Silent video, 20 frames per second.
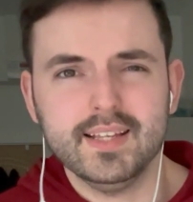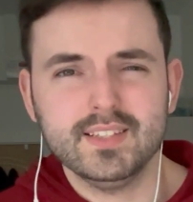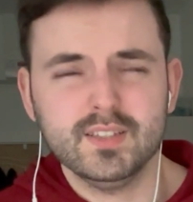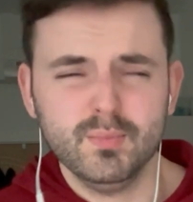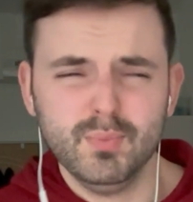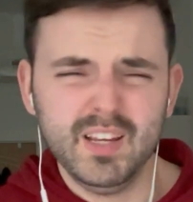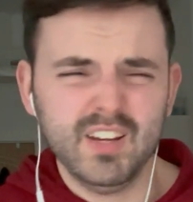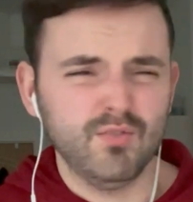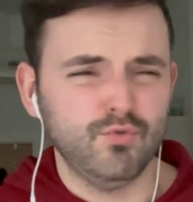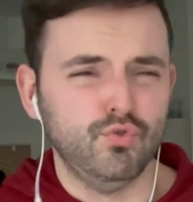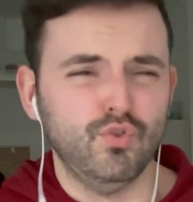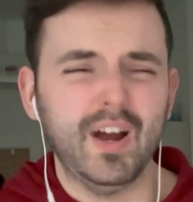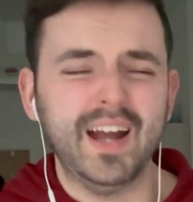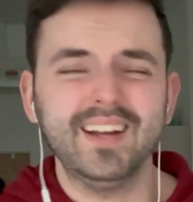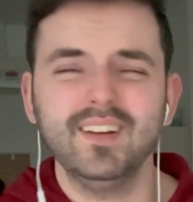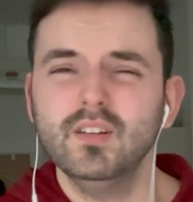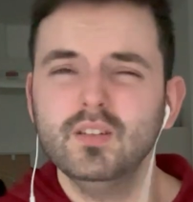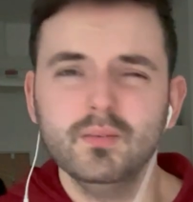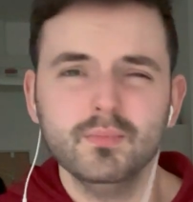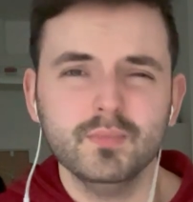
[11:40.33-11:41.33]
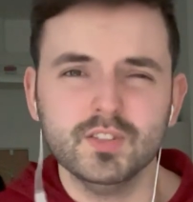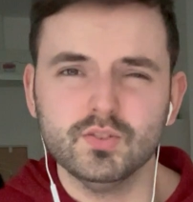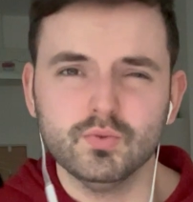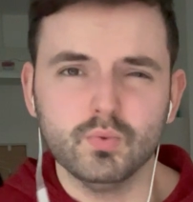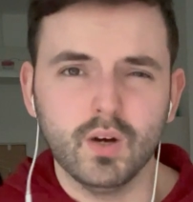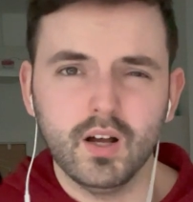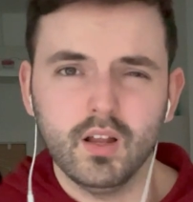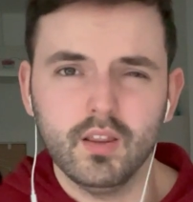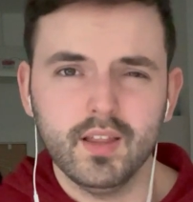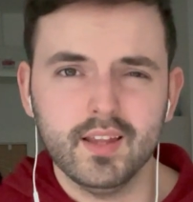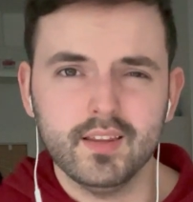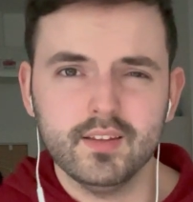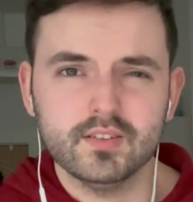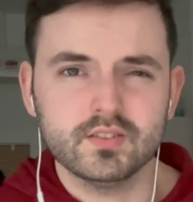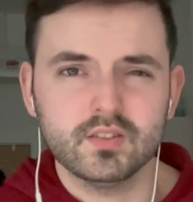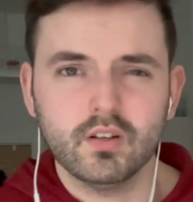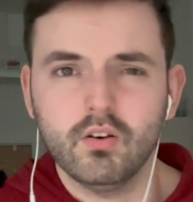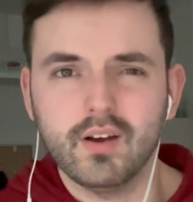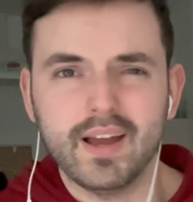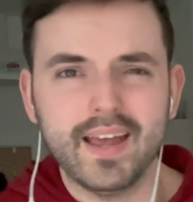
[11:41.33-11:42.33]
It's a bit random as well that the
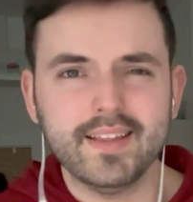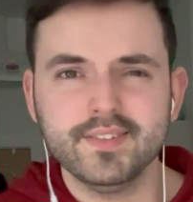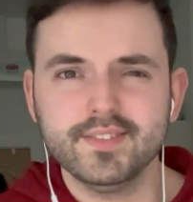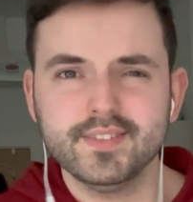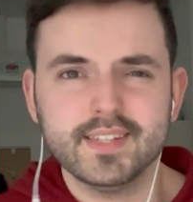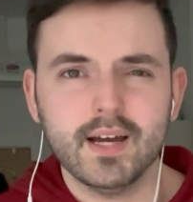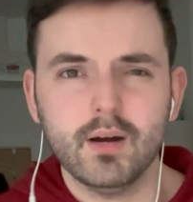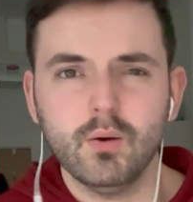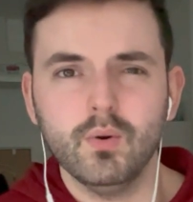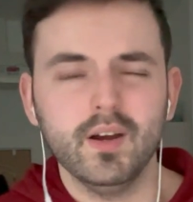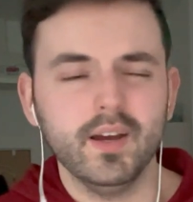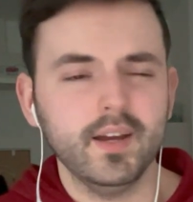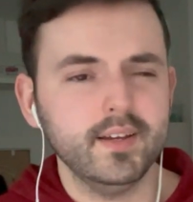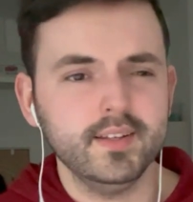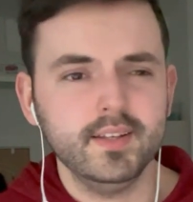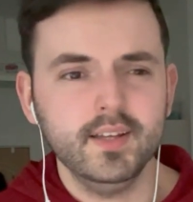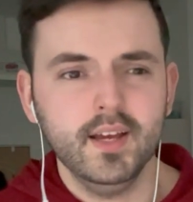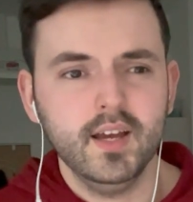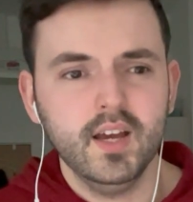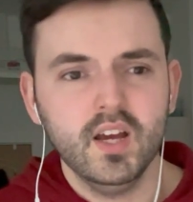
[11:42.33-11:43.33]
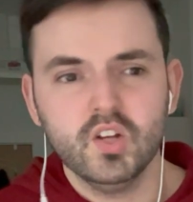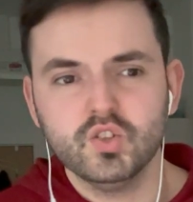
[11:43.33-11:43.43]
song ends that way.